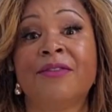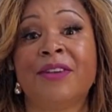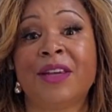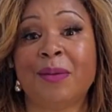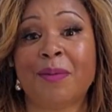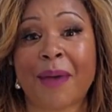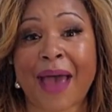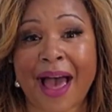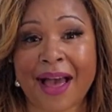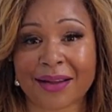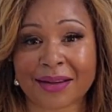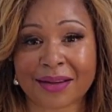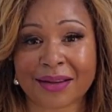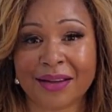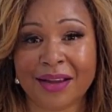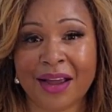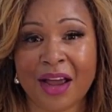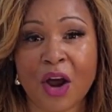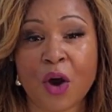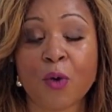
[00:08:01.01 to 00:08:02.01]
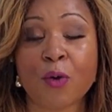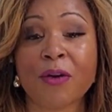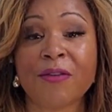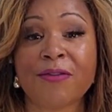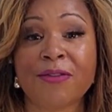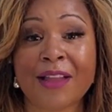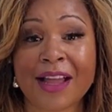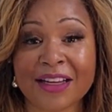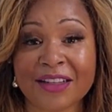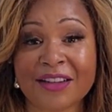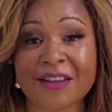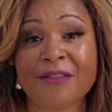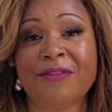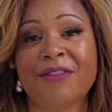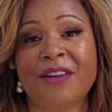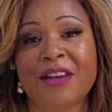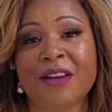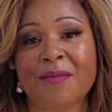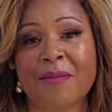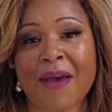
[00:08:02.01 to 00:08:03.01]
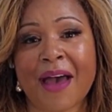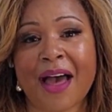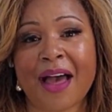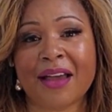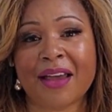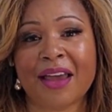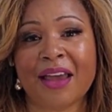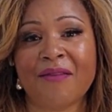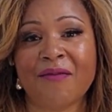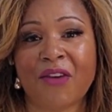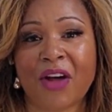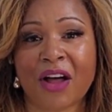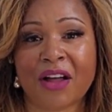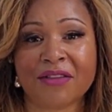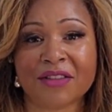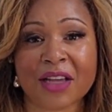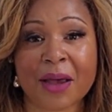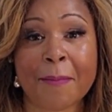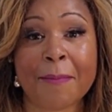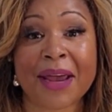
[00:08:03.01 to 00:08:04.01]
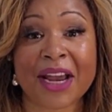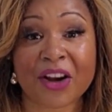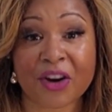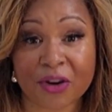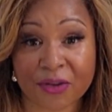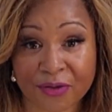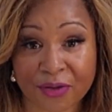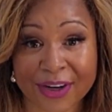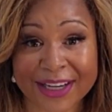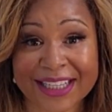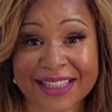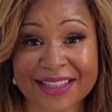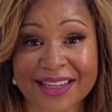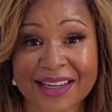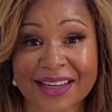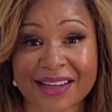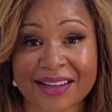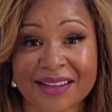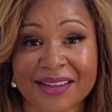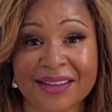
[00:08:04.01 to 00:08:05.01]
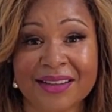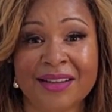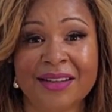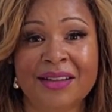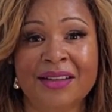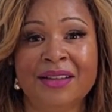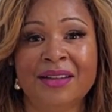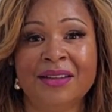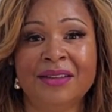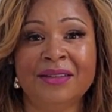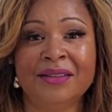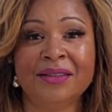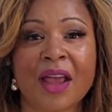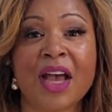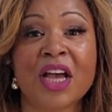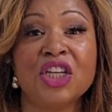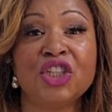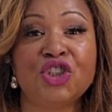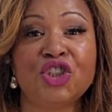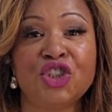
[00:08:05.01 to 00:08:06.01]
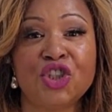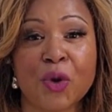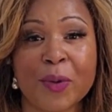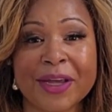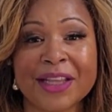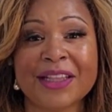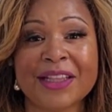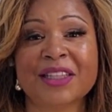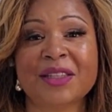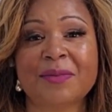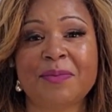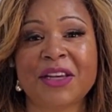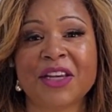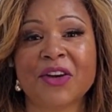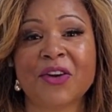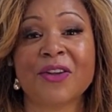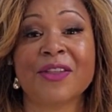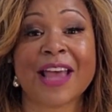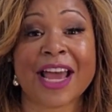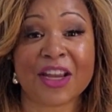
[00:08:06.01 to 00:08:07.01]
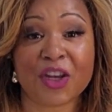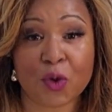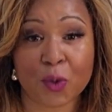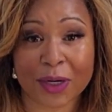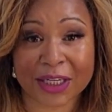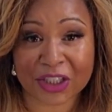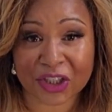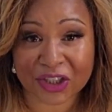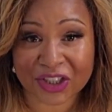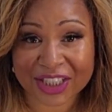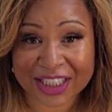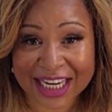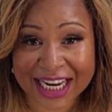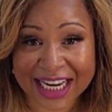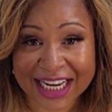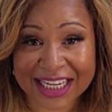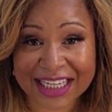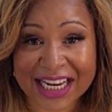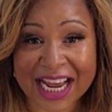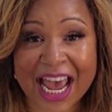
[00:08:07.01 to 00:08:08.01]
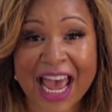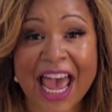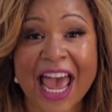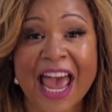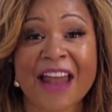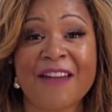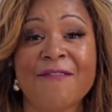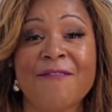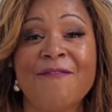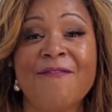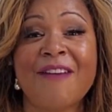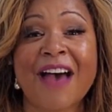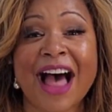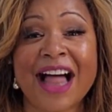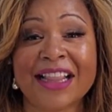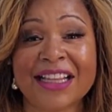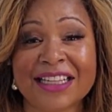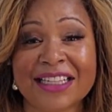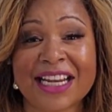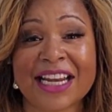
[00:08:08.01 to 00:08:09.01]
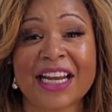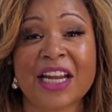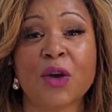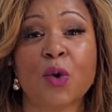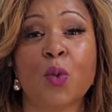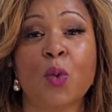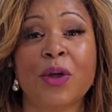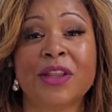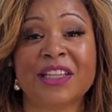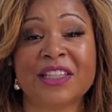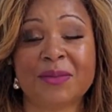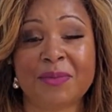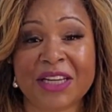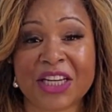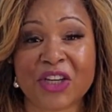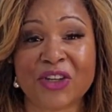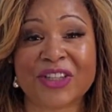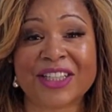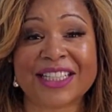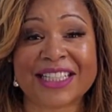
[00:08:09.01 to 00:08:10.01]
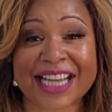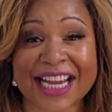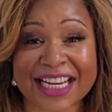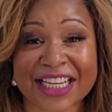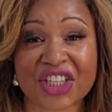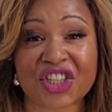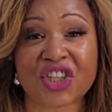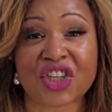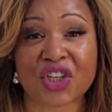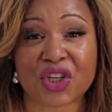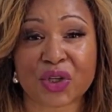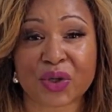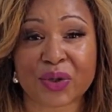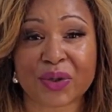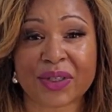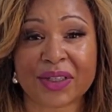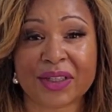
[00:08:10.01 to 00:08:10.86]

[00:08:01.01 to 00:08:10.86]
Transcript: feedback. Reflective feedback involves paraphrasing, showing the speaker that you understand, and validating what the speaker is saying to you.